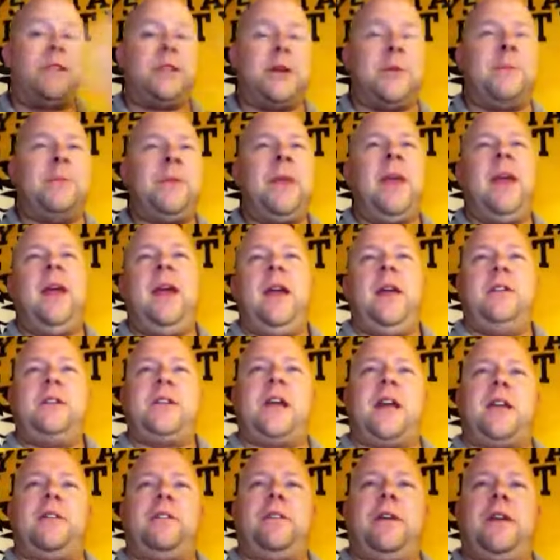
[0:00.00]
So it's
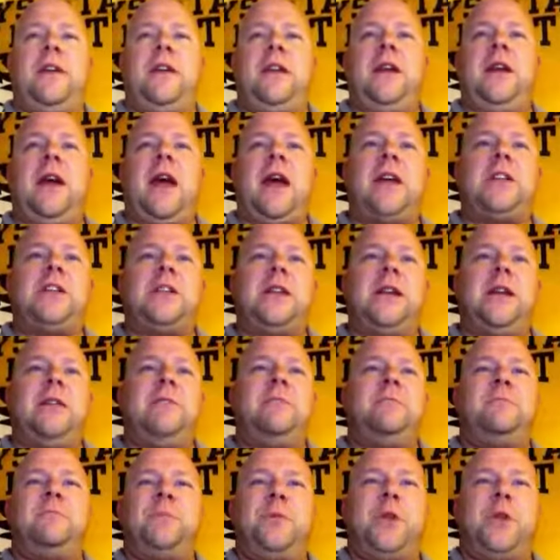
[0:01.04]
kind of fun to actually